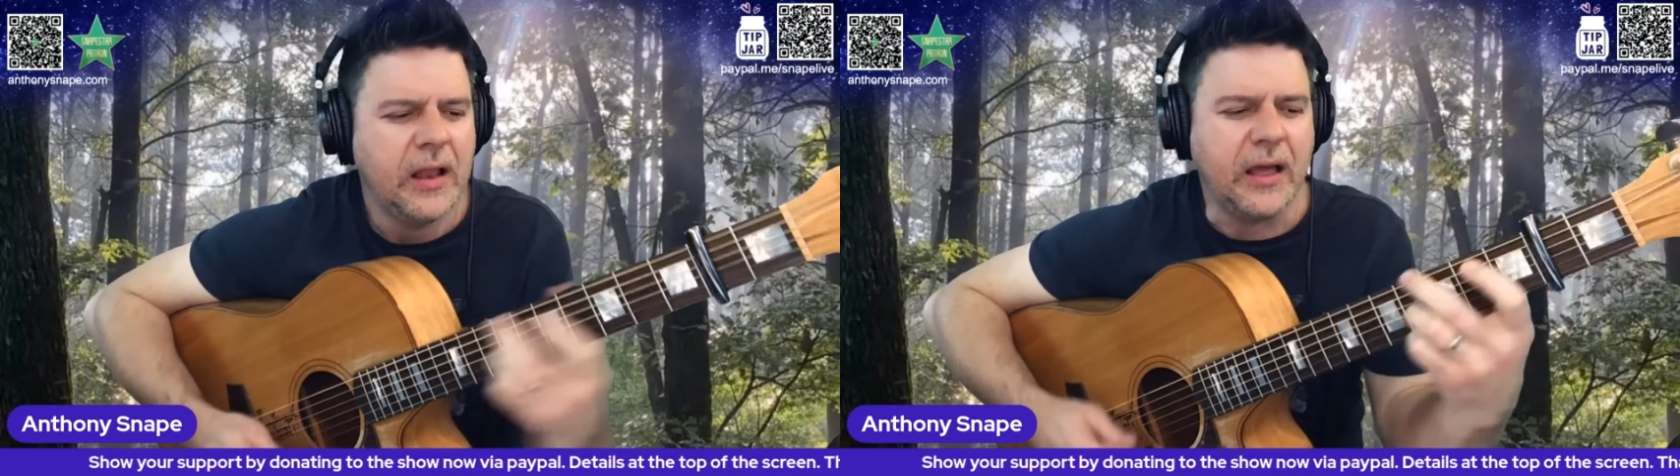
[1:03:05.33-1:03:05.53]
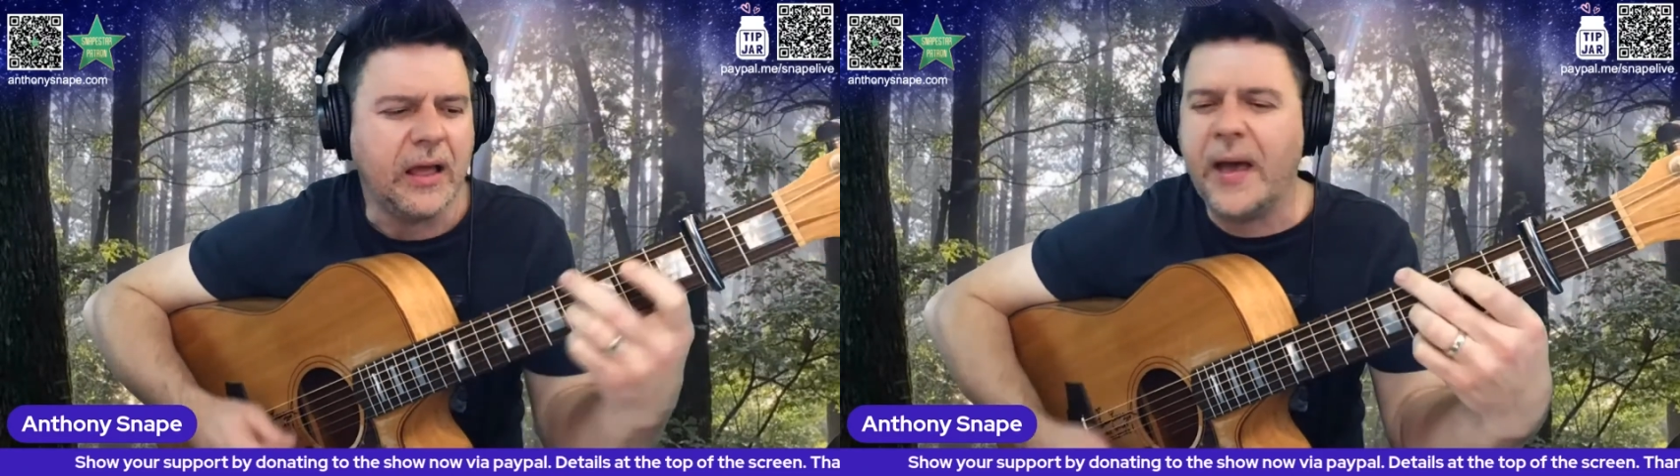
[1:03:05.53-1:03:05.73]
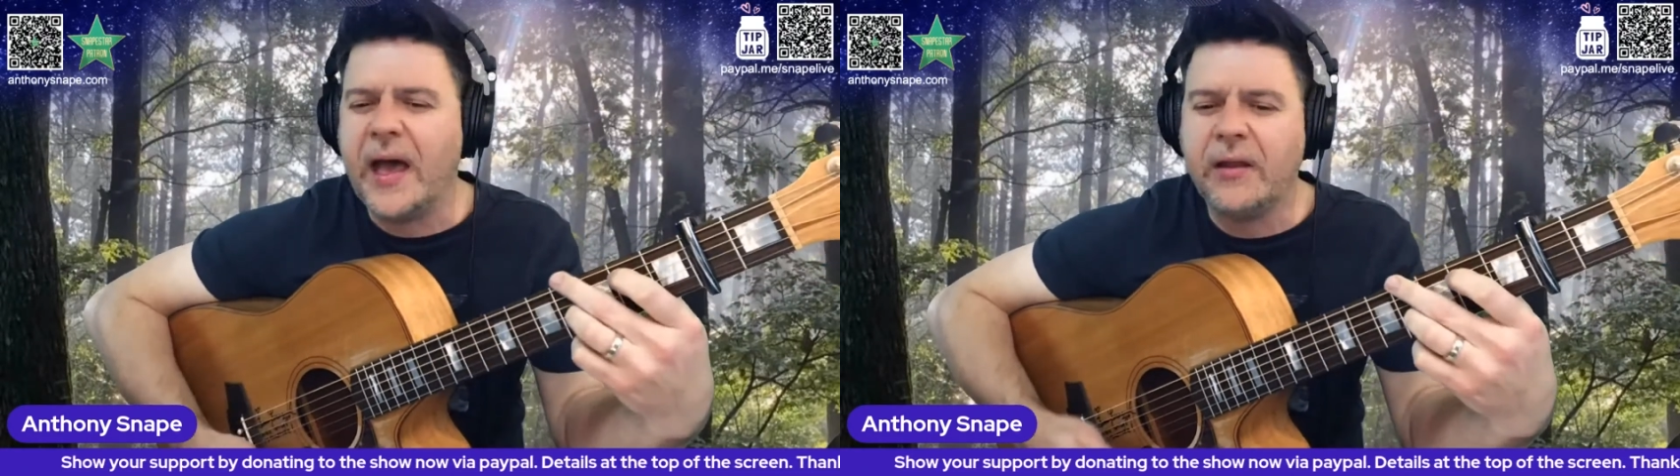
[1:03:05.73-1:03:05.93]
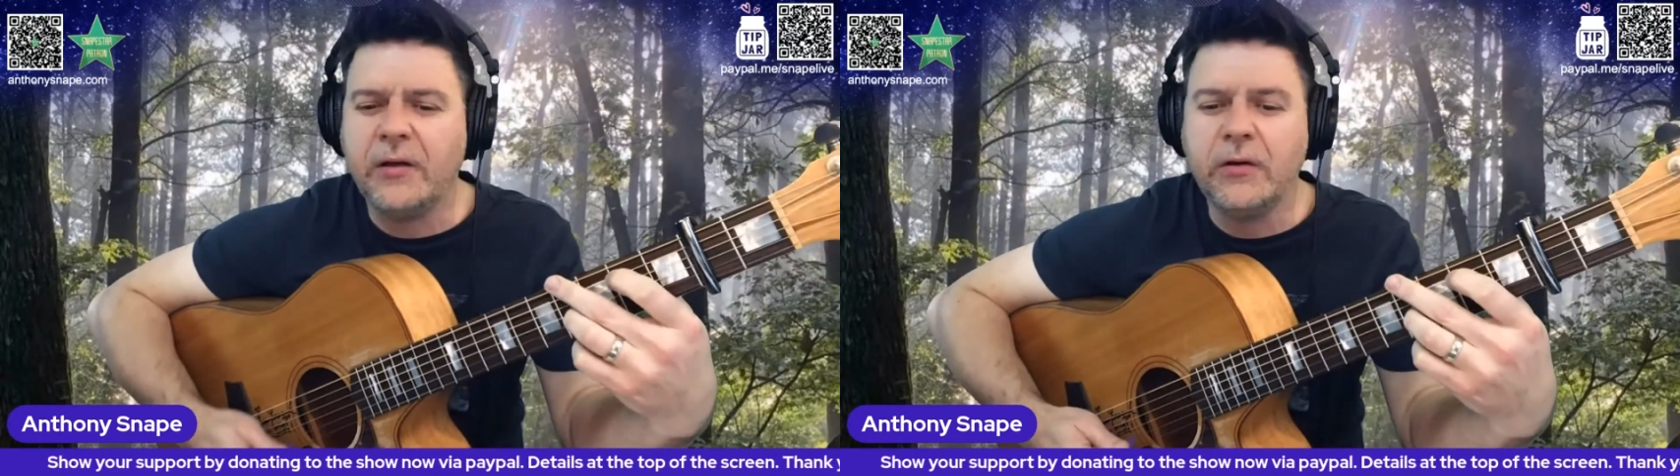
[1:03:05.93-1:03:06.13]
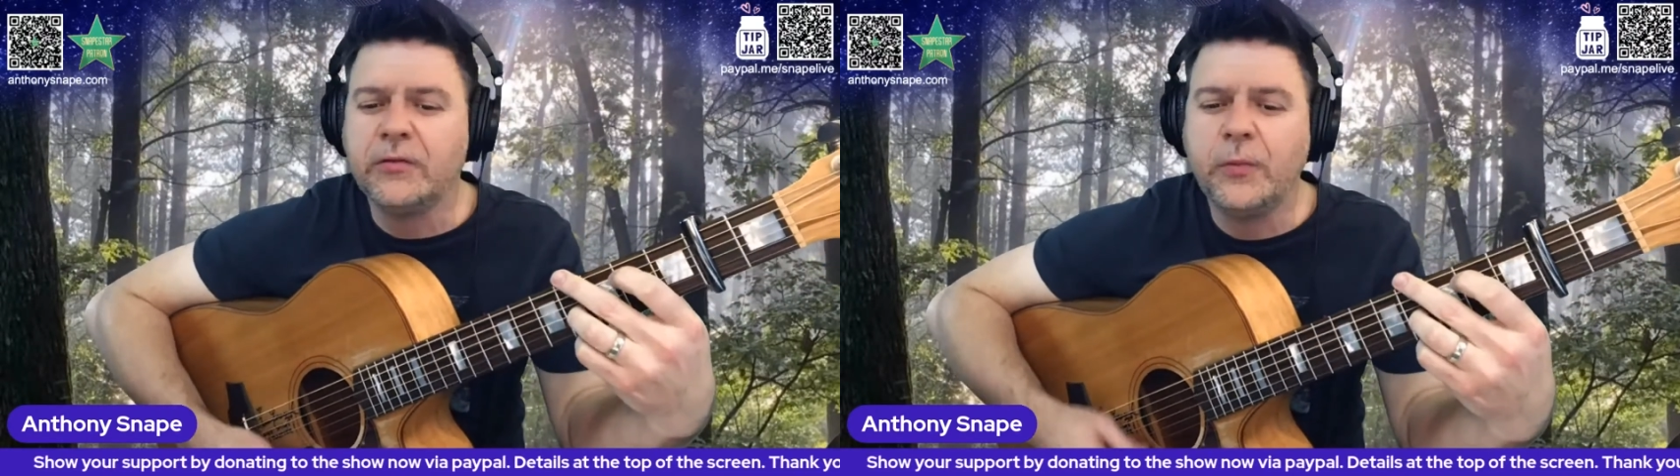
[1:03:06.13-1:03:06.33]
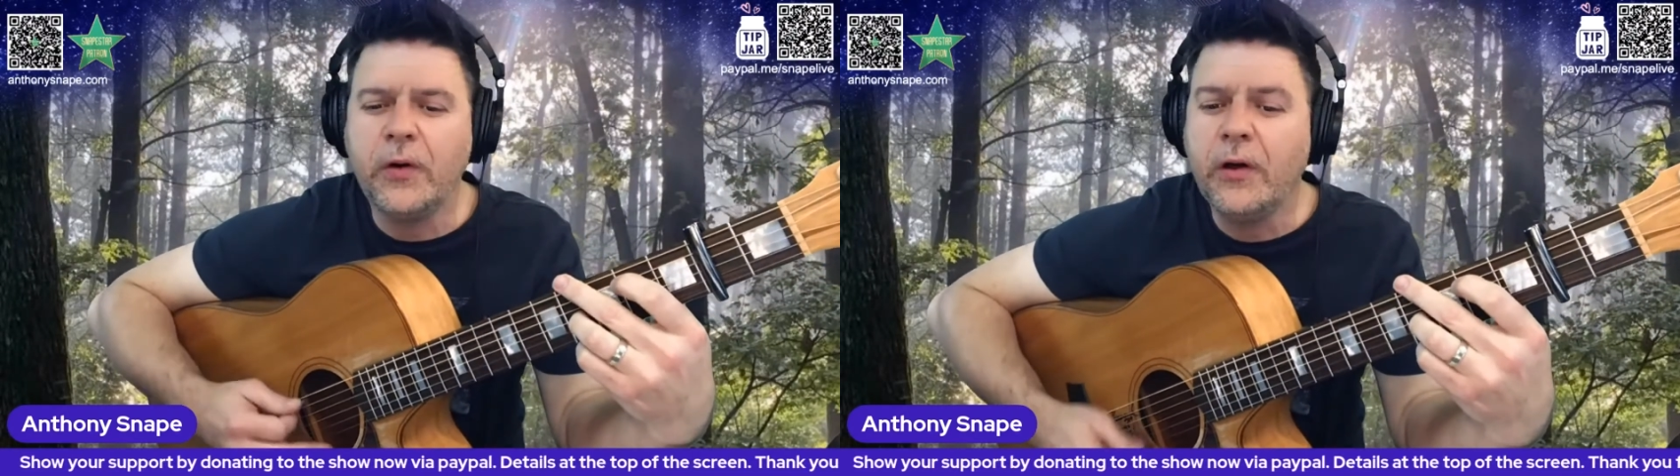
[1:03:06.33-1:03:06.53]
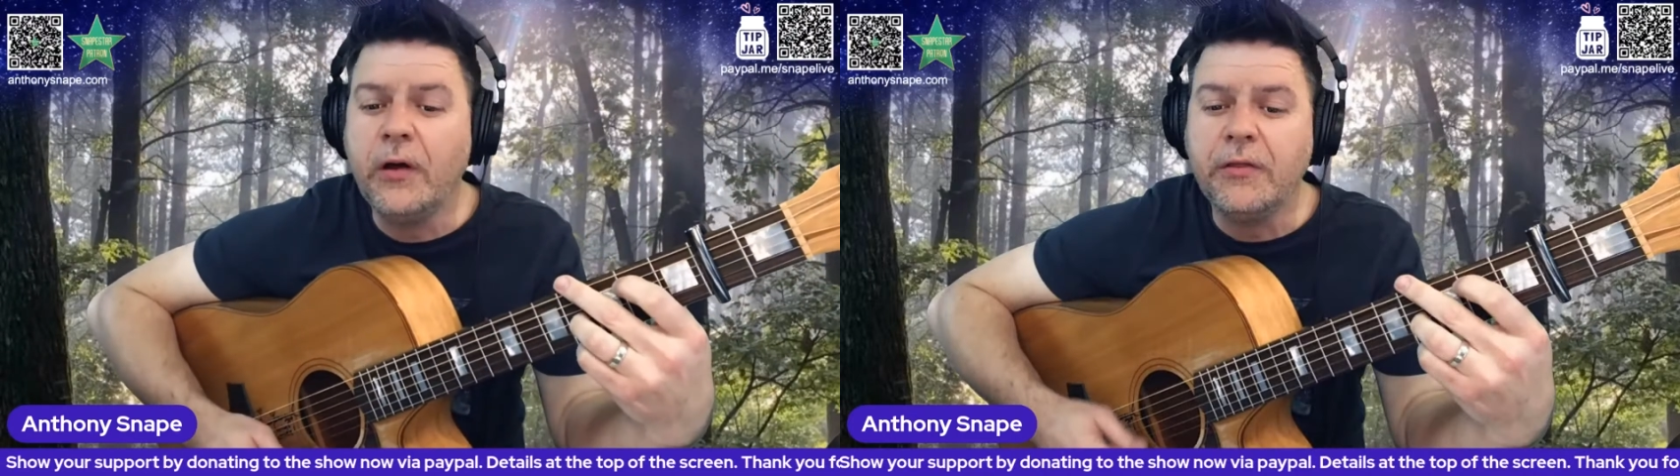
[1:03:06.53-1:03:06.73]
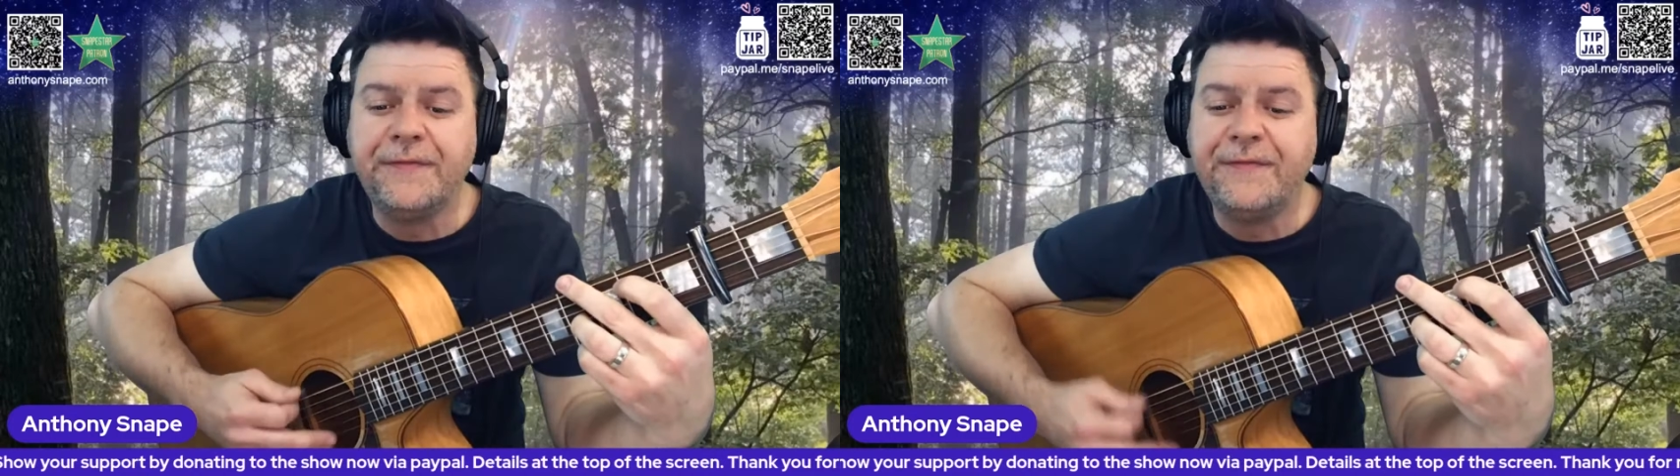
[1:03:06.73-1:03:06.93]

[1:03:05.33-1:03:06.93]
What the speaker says: like battles worth